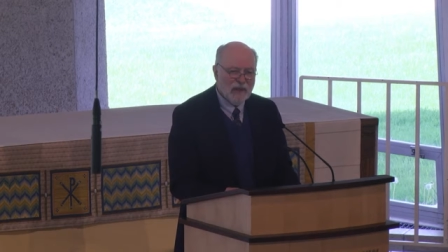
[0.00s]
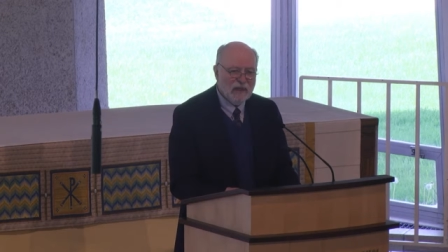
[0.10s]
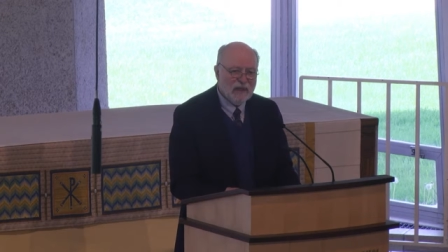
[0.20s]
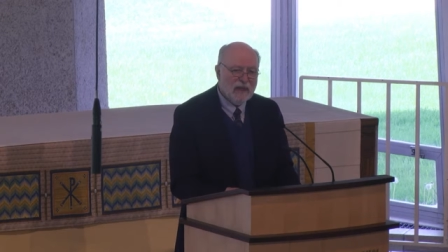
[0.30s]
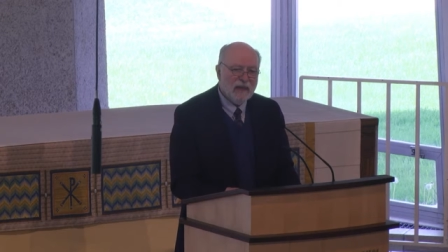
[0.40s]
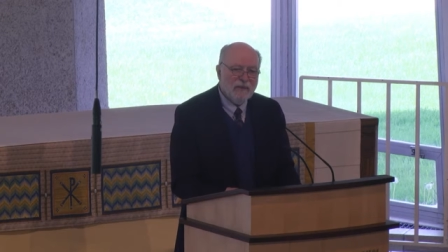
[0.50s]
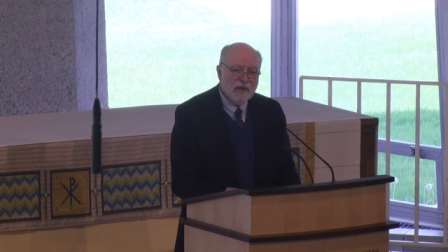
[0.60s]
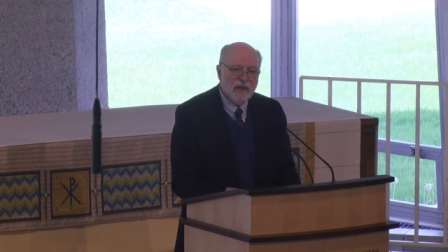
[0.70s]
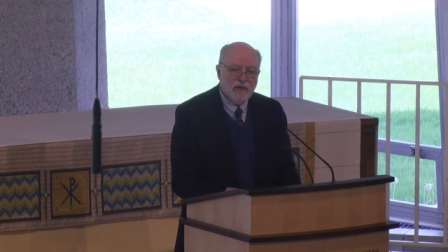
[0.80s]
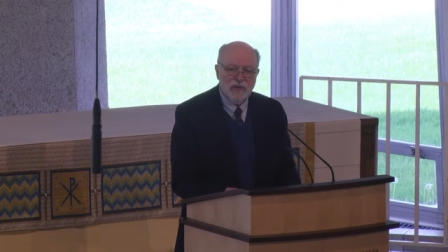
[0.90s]
and
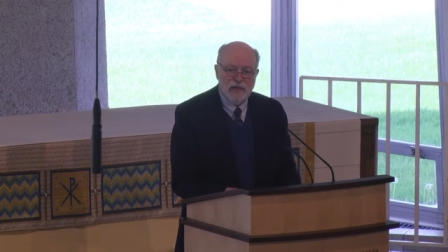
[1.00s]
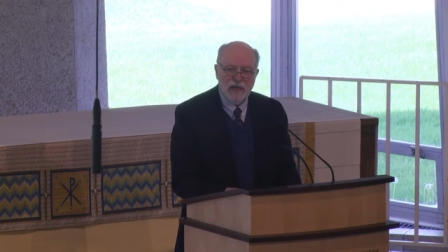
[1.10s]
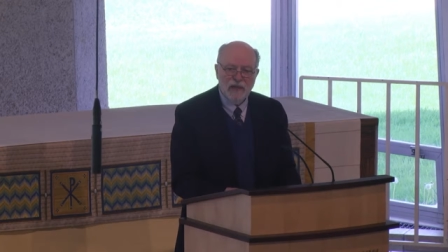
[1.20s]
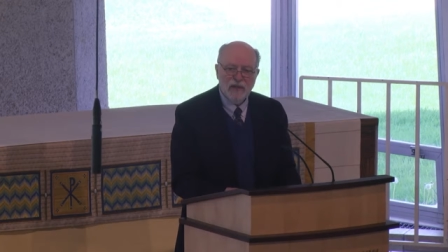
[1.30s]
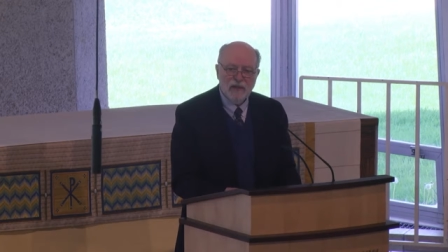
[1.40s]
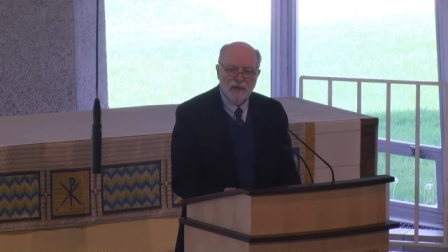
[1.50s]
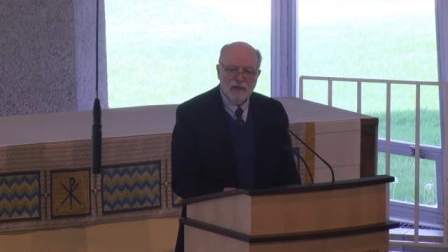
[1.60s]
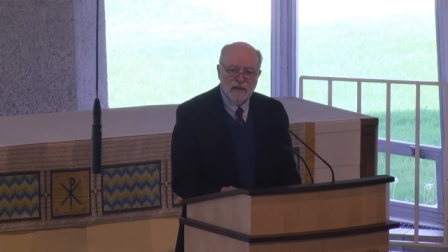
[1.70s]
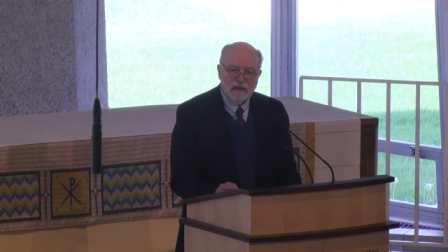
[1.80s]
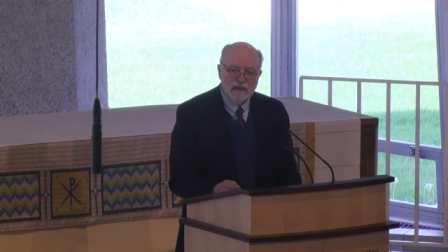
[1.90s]
every other year
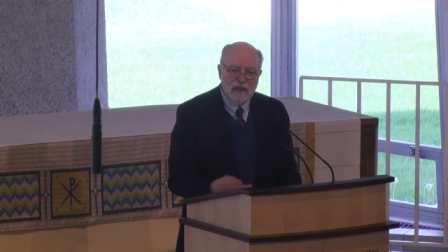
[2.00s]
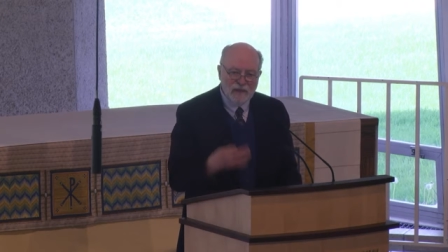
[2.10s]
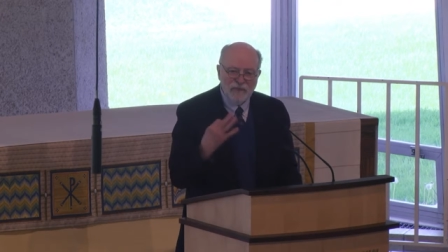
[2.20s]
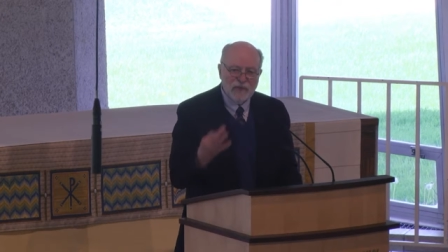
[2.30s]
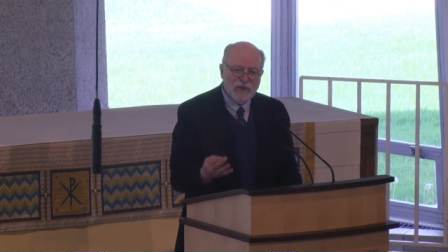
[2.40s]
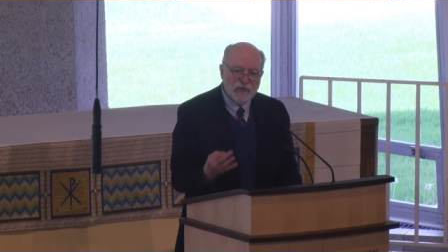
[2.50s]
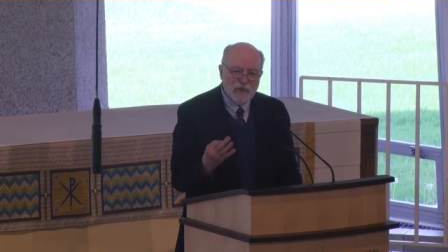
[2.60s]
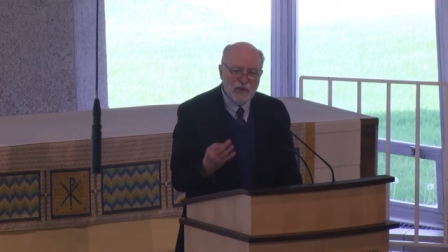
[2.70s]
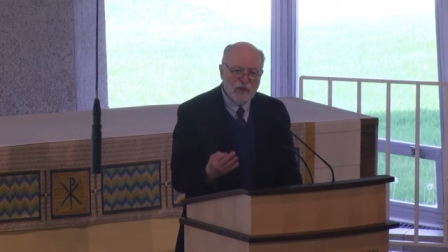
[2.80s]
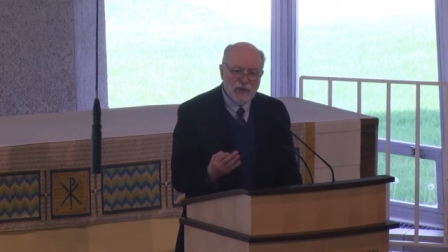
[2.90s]
the
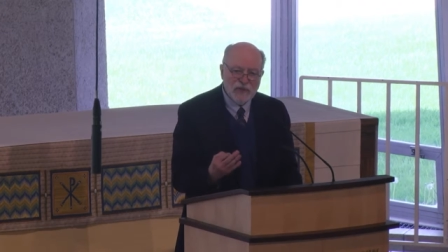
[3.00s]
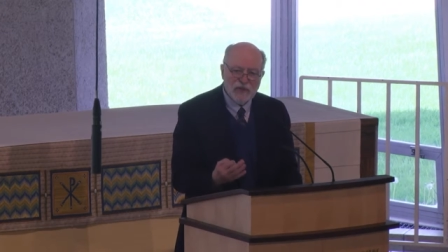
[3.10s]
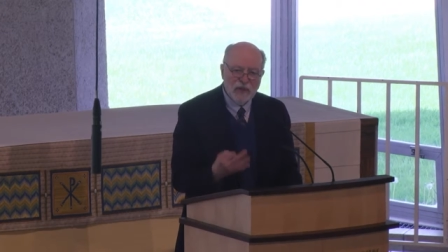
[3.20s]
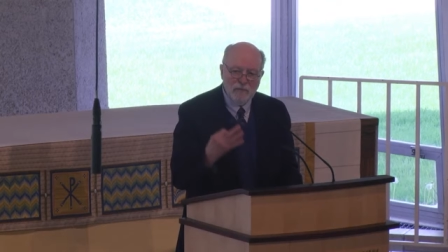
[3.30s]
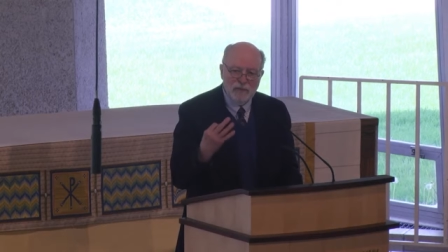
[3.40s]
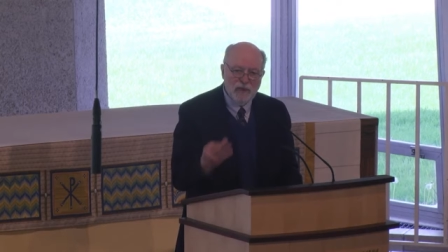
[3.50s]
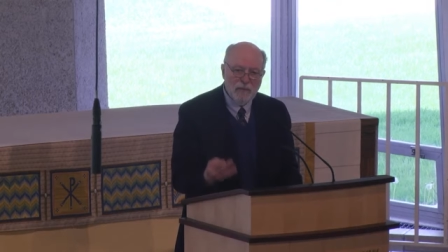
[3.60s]
emphasis is on some